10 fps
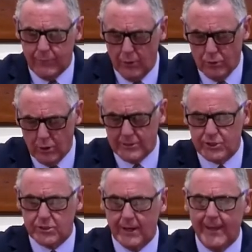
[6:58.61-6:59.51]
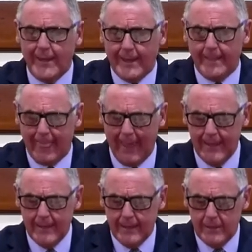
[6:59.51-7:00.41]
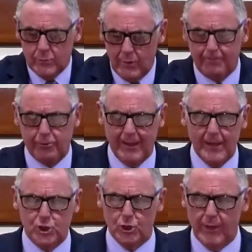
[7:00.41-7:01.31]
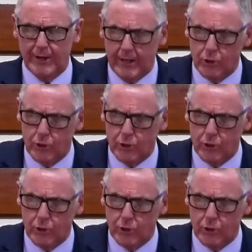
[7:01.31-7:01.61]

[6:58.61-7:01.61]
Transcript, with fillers: the Lord's day. We praise you that in